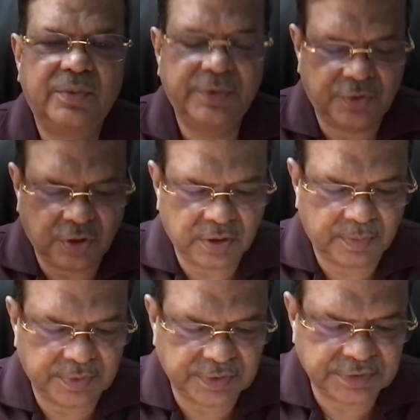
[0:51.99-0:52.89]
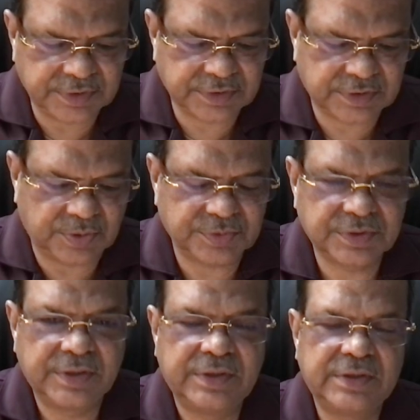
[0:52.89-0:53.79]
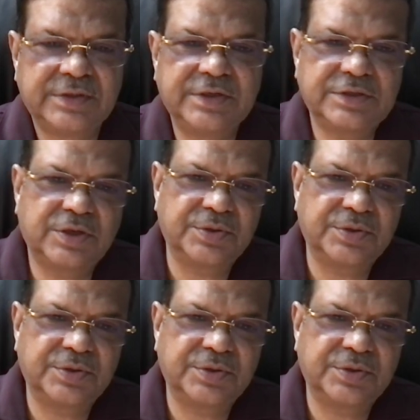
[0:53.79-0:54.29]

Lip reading: We talk about the sixth house. Sixth